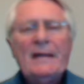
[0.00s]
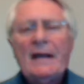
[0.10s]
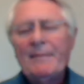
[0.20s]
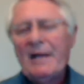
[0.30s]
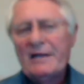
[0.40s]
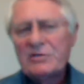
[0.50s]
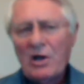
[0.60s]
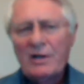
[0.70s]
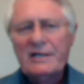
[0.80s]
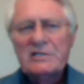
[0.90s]
And I'm not
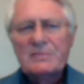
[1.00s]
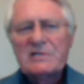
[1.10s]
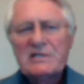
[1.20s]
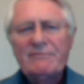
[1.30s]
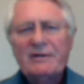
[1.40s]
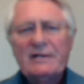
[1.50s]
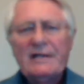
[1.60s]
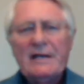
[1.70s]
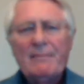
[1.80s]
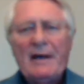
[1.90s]
talking
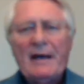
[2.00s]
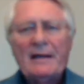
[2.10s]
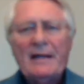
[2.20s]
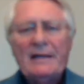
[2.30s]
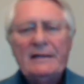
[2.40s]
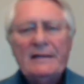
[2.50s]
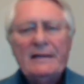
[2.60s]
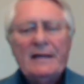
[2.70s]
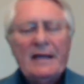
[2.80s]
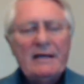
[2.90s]
specifically about a
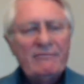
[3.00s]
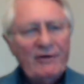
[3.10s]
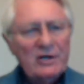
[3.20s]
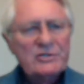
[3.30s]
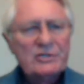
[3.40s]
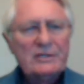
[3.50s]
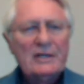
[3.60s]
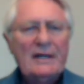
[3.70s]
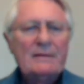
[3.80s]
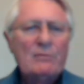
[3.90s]
function
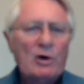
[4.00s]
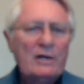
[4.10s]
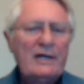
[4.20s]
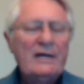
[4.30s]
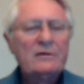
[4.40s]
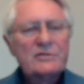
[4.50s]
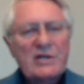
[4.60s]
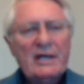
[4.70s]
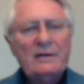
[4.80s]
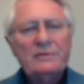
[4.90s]
like marketing or
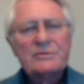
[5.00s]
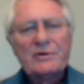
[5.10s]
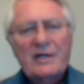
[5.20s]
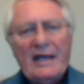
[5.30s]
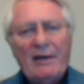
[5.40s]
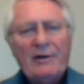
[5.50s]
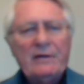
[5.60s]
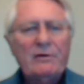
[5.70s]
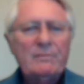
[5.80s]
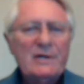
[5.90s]
sales or
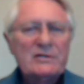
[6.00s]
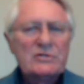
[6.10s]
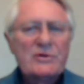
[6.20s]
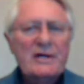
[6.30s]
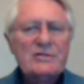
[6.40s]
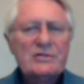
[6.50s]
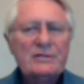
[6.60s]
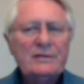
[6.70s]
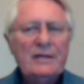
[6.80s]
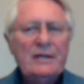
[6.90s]
accounting or
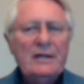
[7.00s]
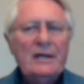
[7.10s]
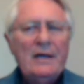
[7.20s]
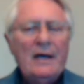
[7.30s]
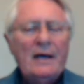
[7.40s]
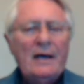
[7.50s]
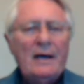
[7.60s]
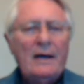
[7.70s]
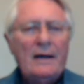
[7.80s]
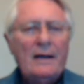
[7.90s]
administration.
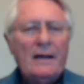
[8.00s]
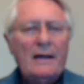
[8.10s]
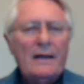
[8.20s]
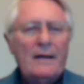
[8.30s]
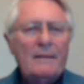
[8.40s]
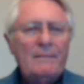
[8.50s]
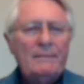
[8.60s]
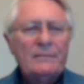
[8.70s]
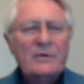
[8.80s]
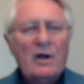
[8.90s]

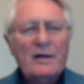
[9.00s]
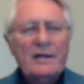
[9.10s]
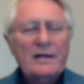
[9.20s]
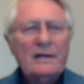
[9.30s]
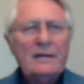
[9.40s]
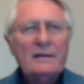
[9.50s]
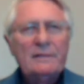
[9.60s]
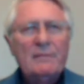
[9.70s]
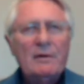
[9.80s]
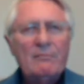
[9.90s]
I'm
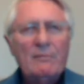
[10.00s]
talking